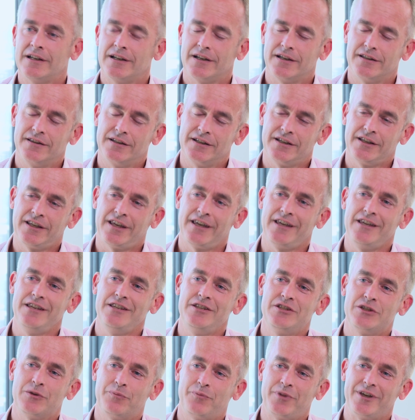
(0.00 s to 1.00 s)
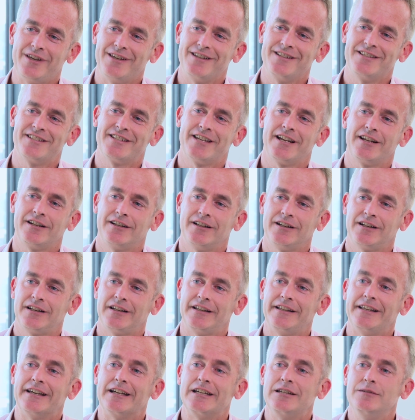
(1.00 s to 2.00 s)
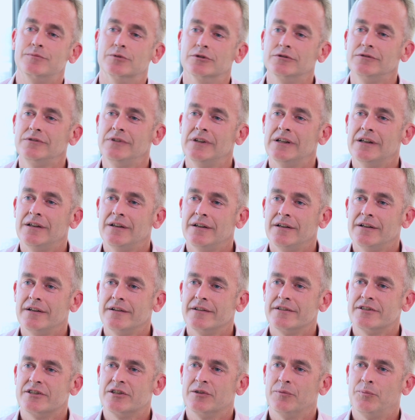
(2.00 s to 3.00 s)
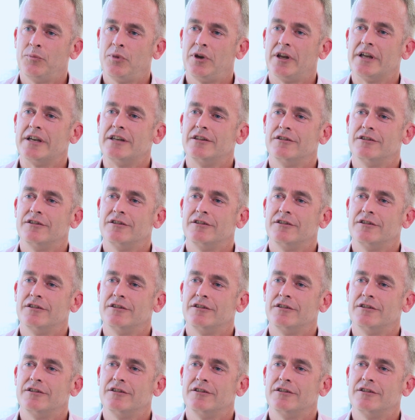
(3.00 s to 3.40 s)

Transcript: And the key to being technically able to play